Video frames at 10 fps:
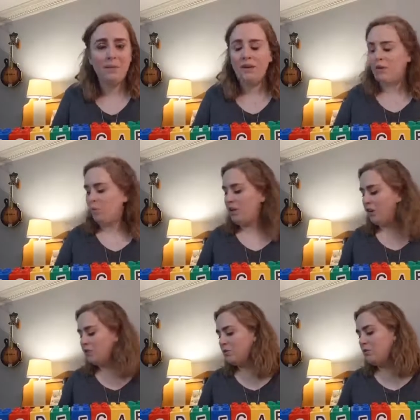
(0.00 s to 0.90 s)
We
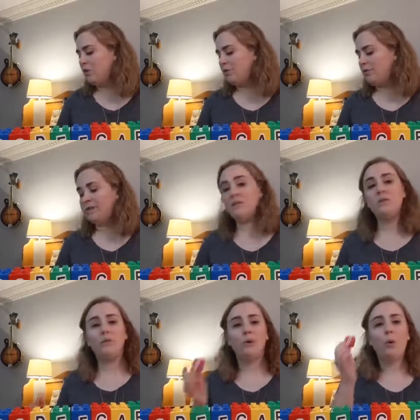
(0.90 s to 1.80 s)
also call this
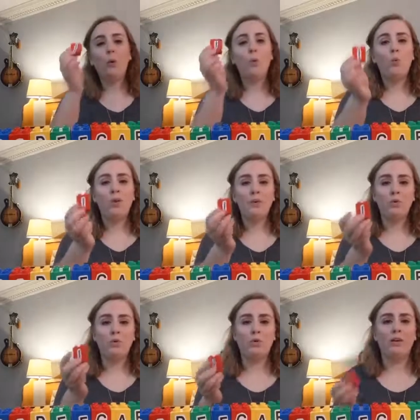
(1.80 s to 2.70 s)
the one
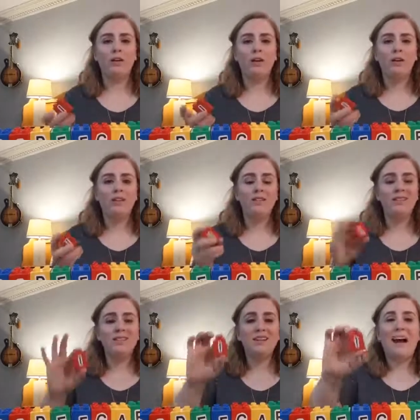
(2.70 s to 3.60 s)
chord. This
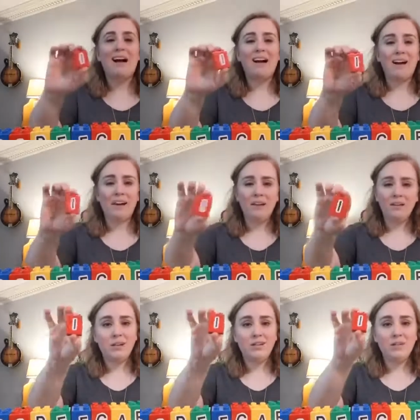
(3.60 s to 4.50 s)
is an I,
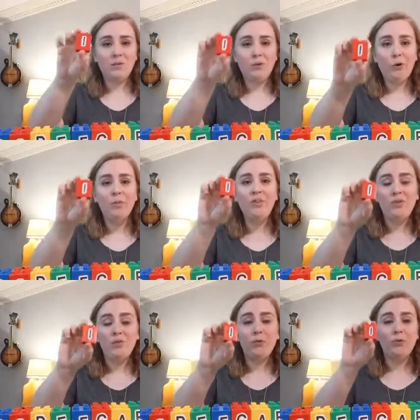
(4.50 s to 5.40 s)
so it's the Roman
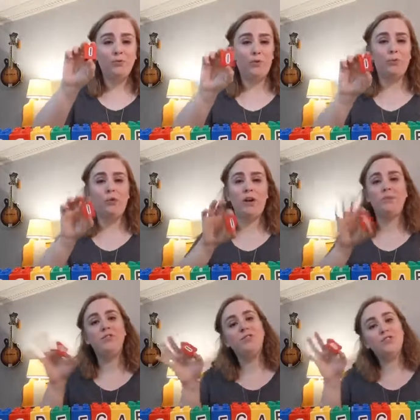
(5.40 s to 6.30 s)
numeral for one.
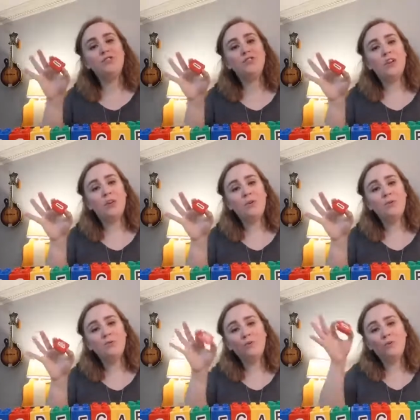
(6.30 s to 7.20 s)
Musicians are kind of
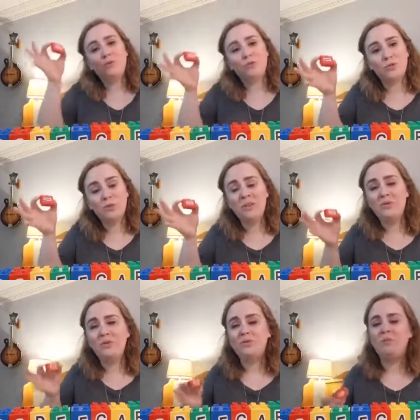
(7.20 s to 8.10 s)
old school, so we
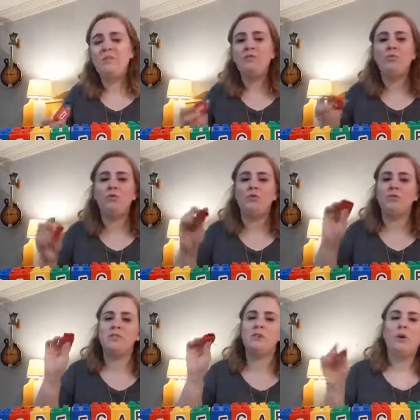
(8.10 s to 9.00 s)
use Roman
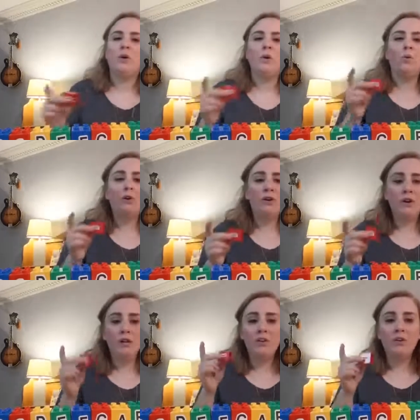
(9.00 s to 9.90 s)
numerals. We're
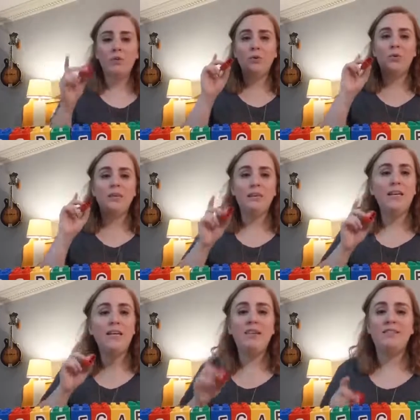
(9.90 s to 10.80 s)
going to do the
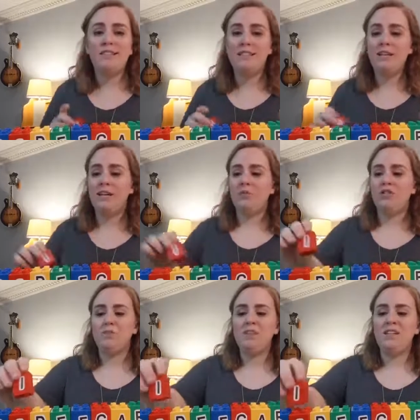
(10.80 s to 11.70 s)
key of C,
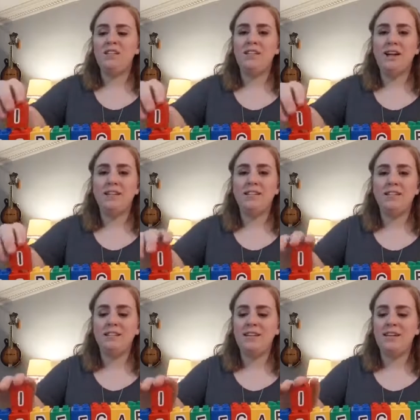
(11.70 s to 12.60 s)
which means that
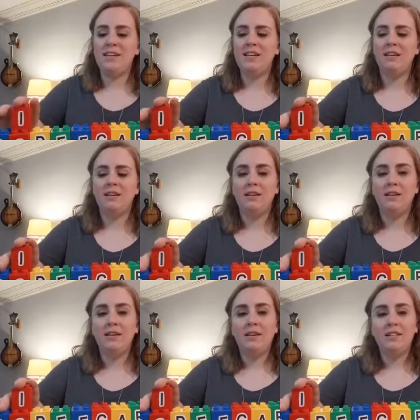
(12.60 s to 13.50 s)
C
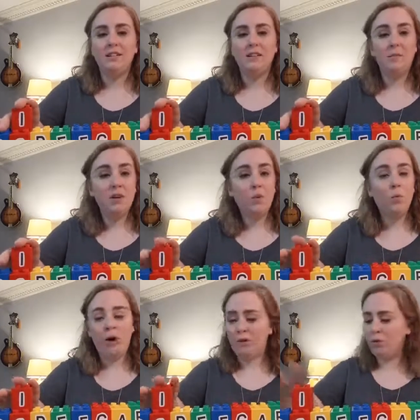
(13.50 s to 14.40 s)
is going to be our
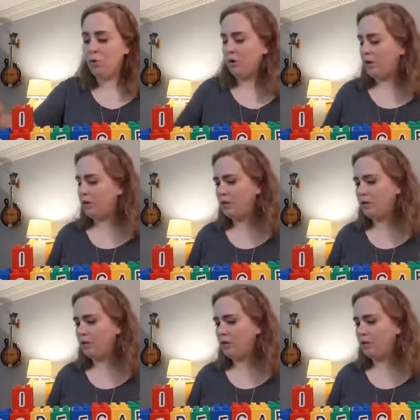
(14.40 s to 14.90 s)
one chord.